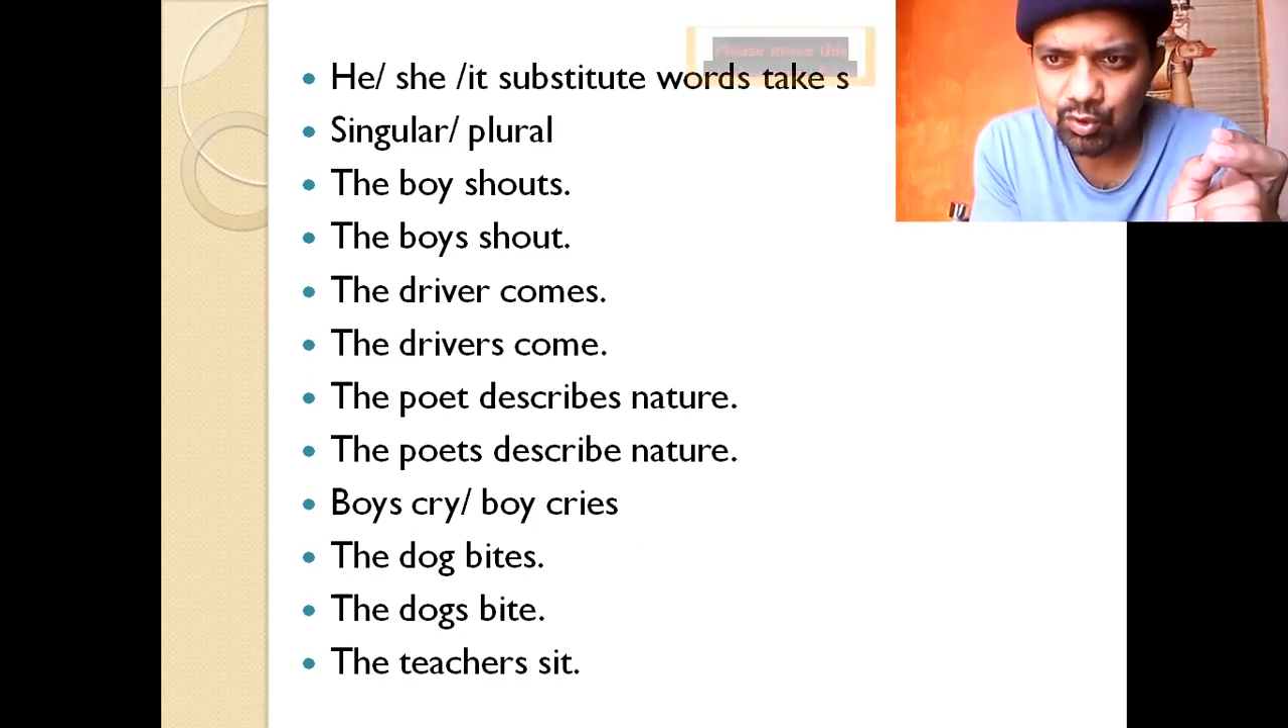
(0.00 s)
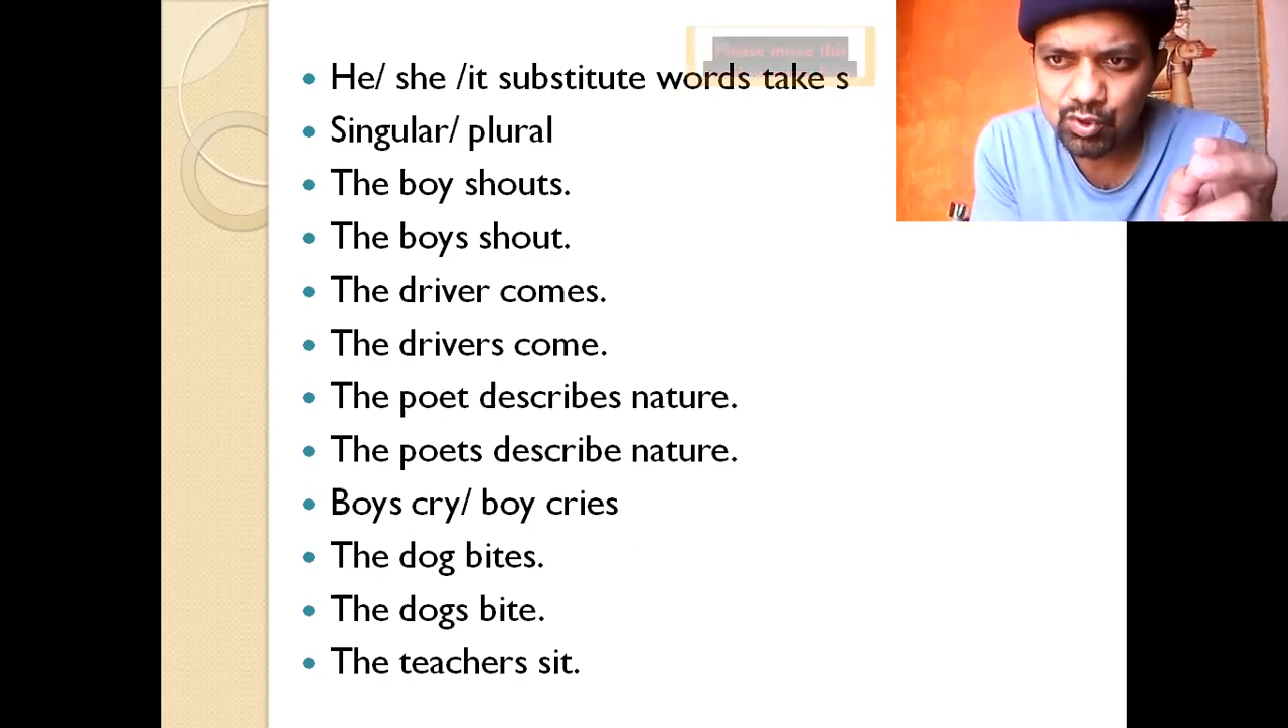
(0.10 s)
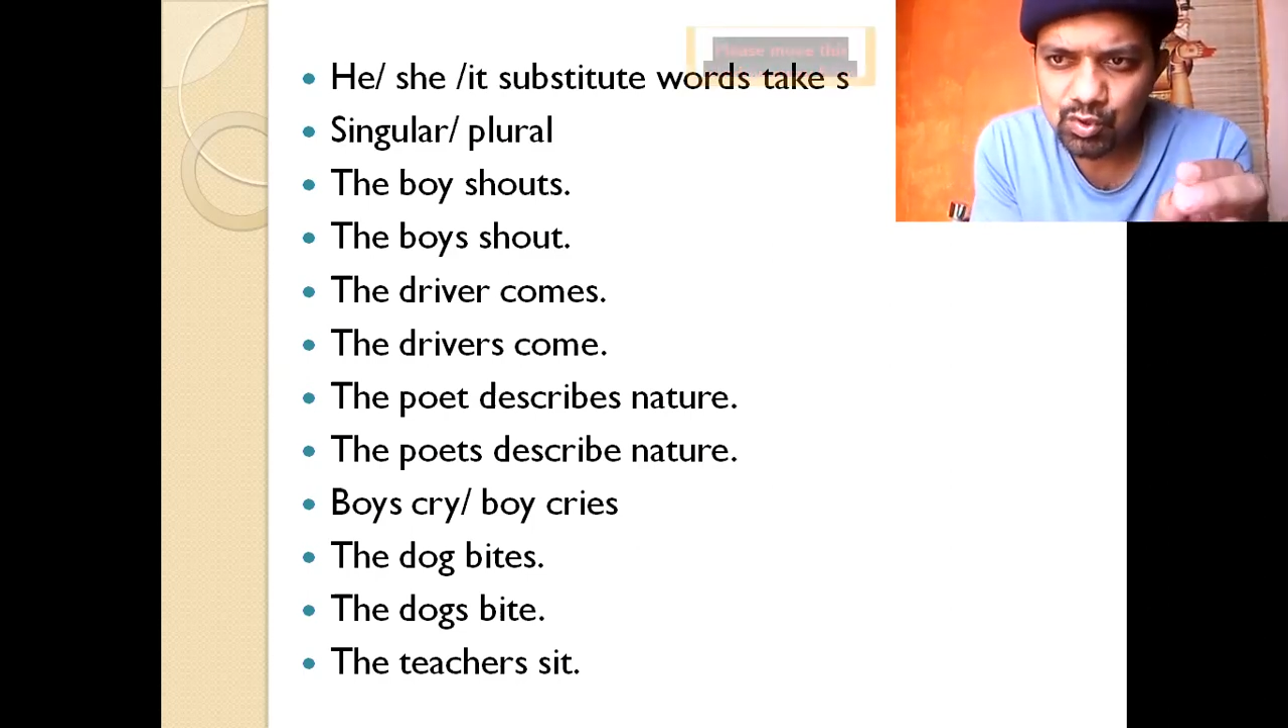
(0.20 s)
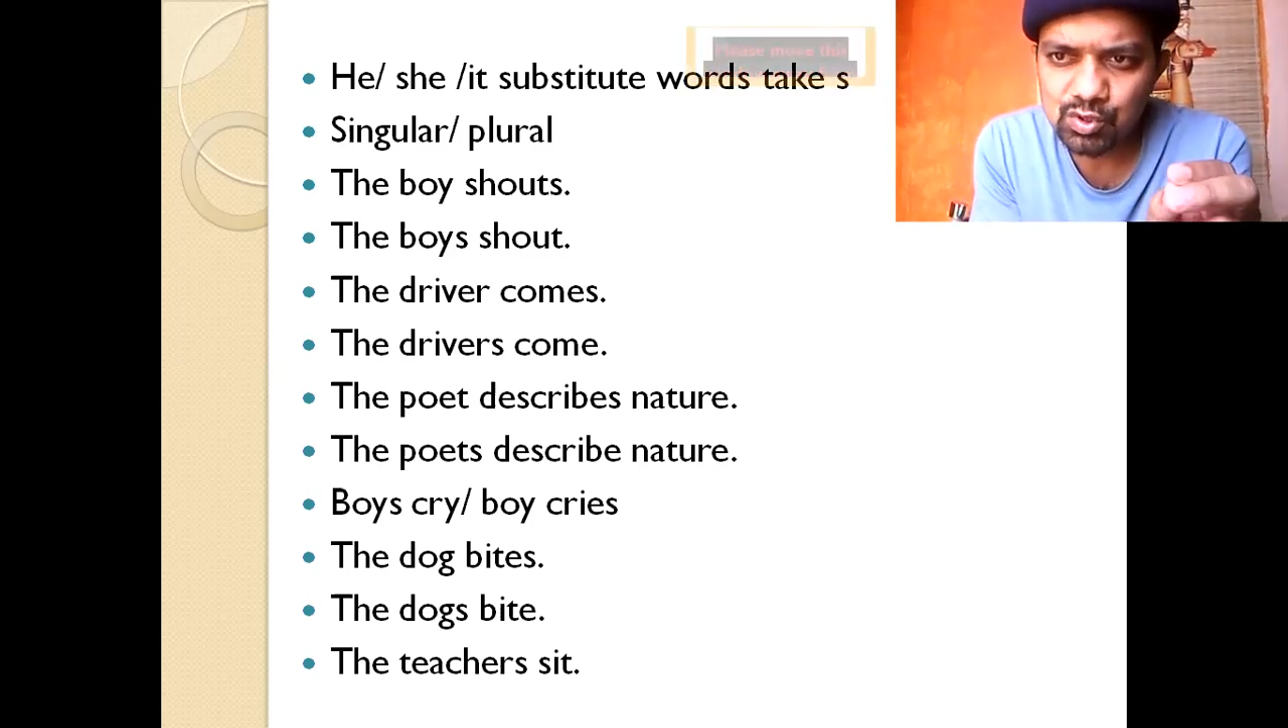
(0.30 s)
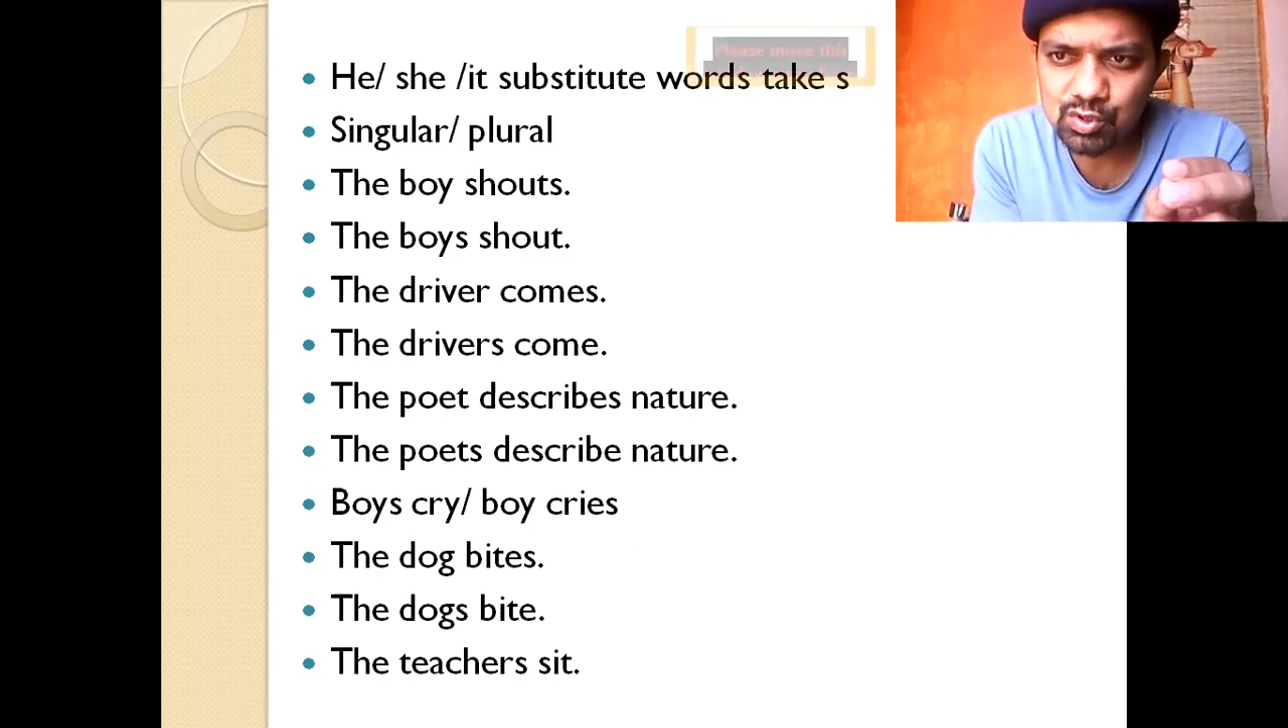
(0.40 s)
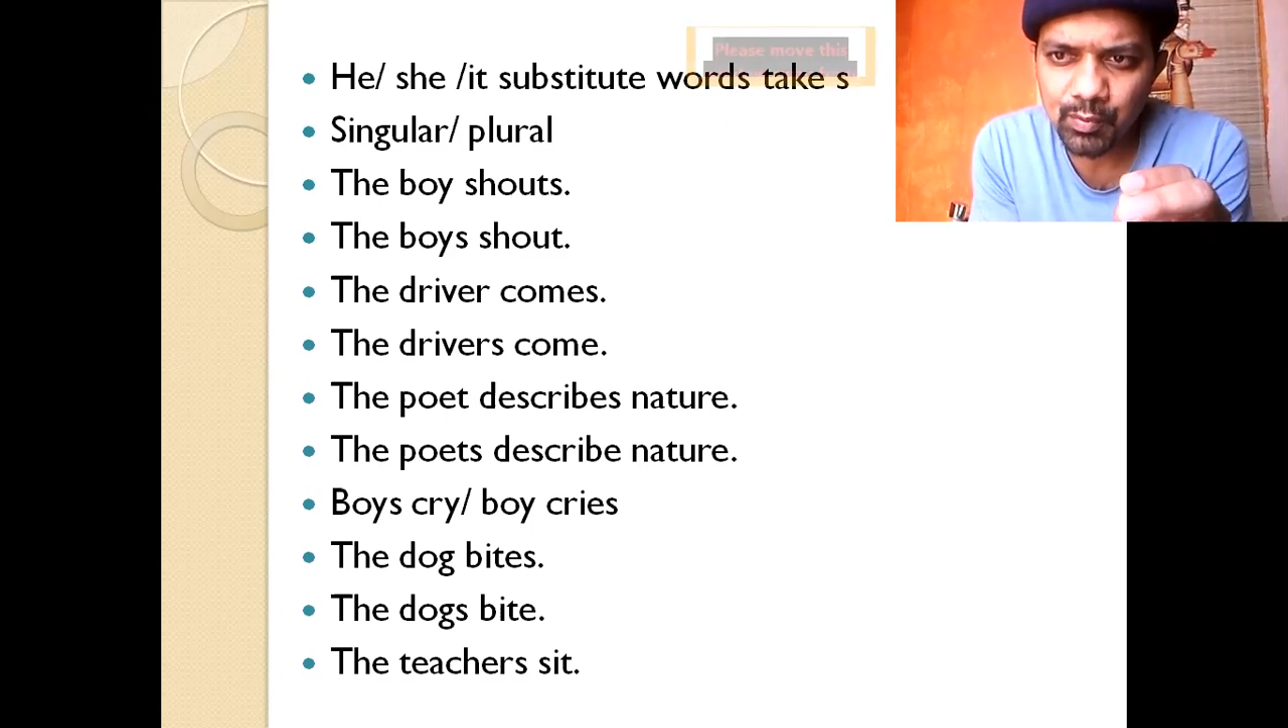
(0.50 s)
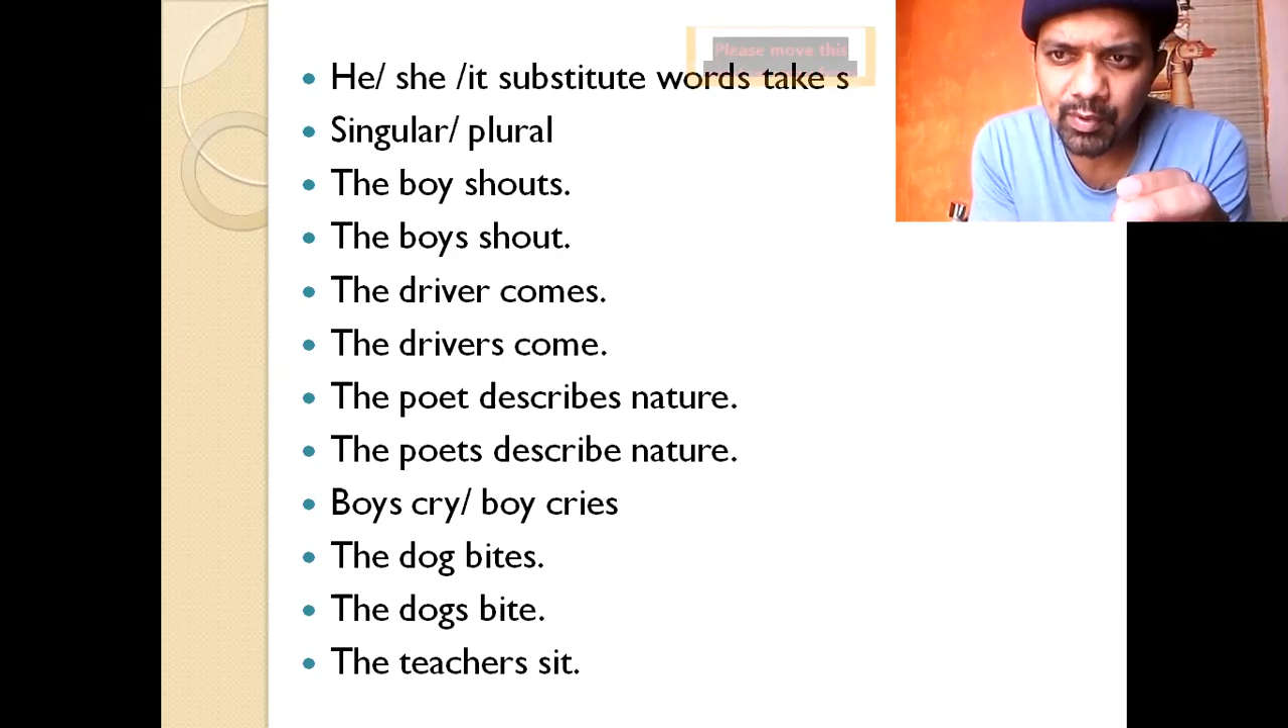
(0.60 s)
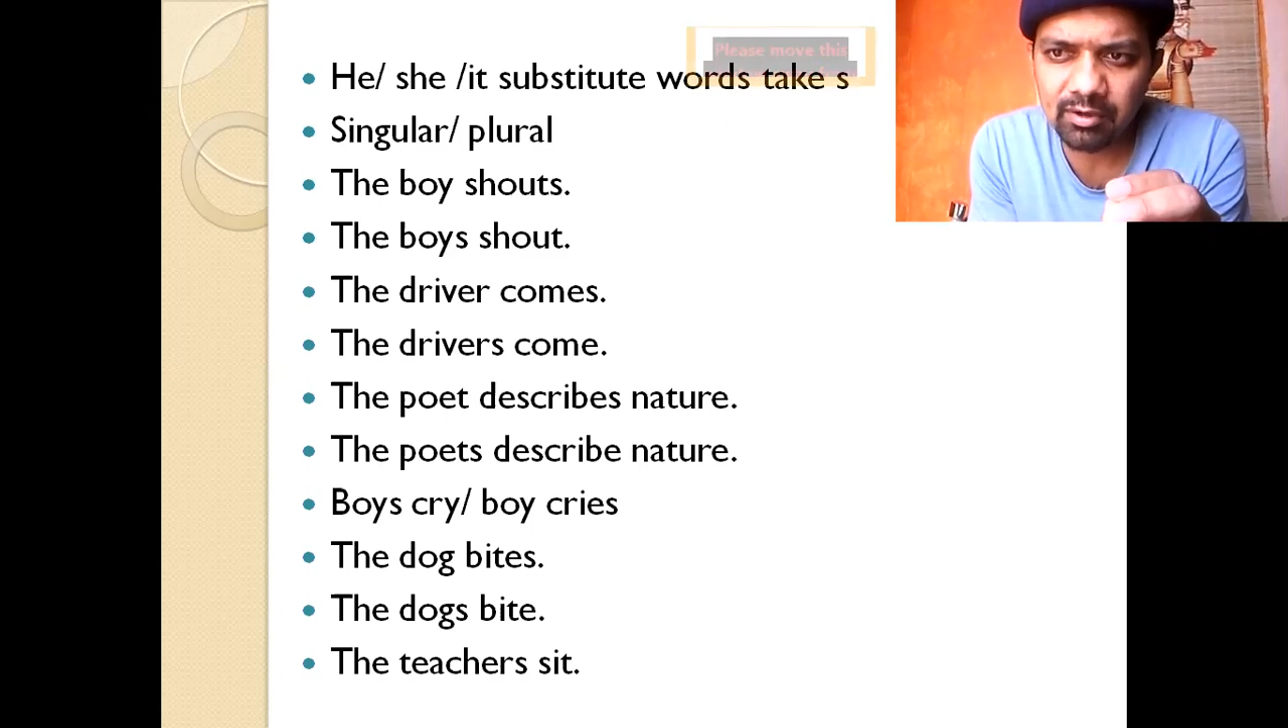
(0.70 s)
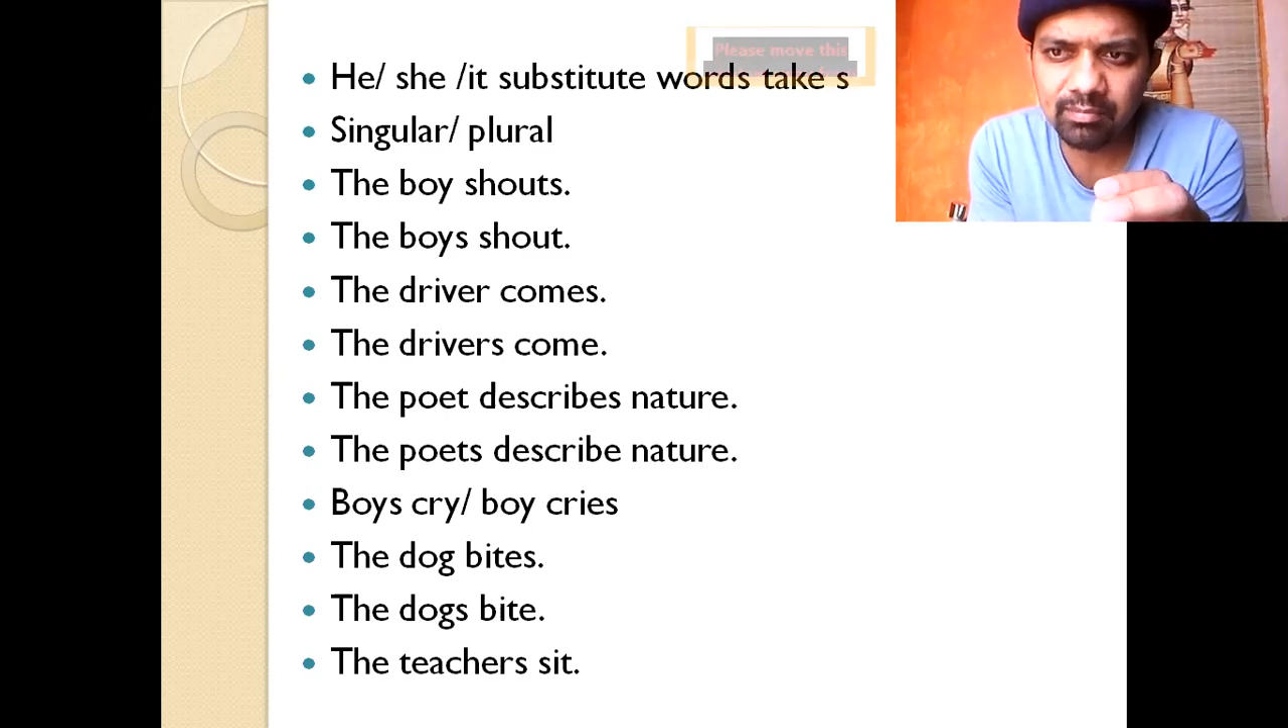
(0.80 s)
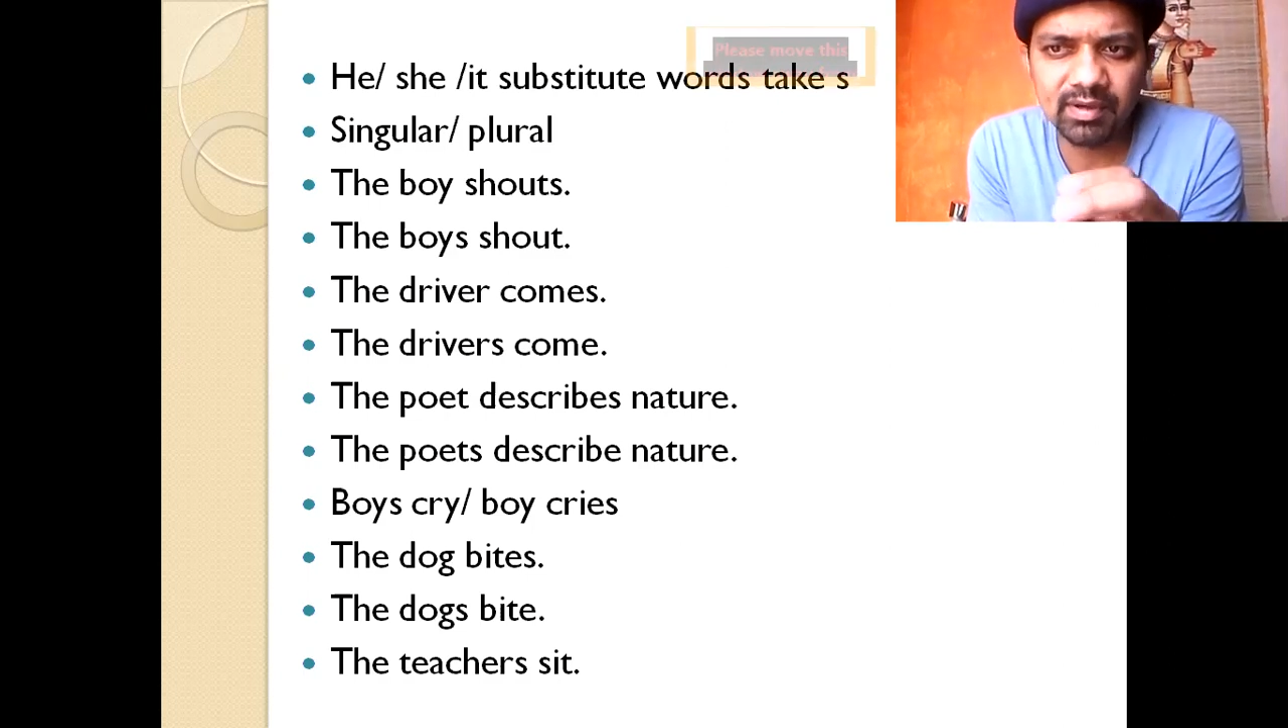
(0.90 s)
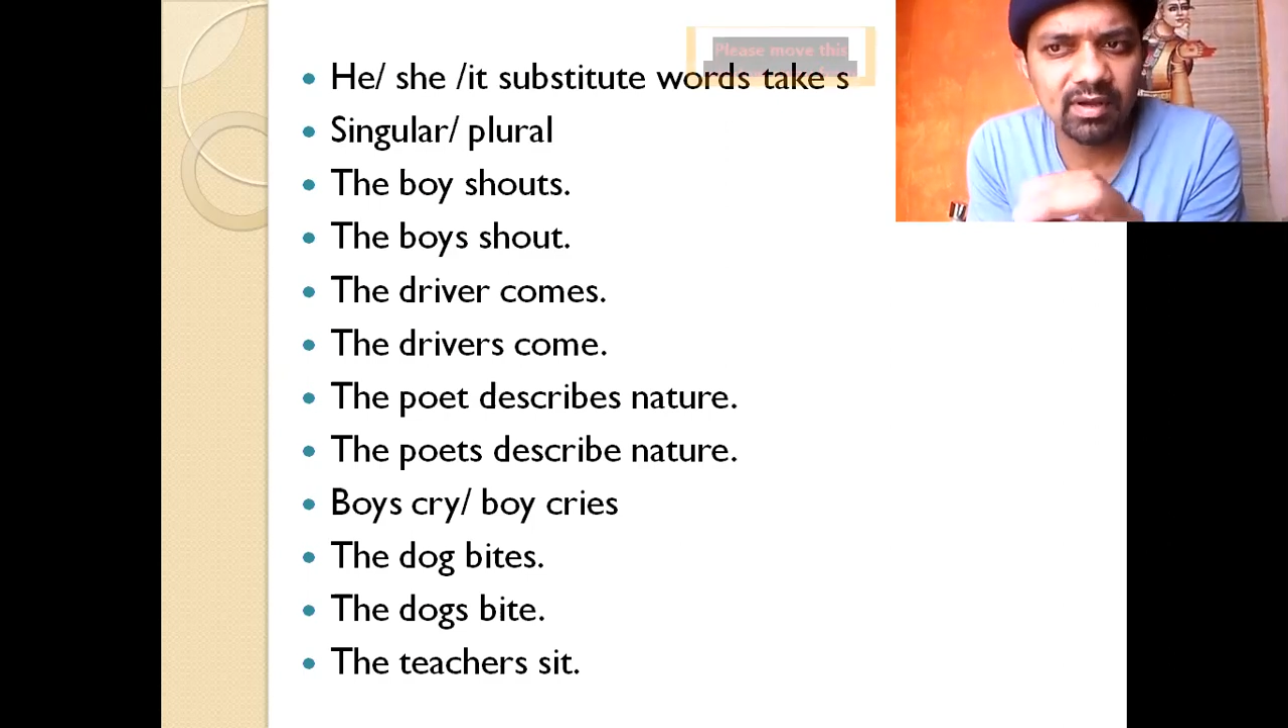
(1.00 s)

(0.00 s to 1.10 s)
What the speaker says: choose a verb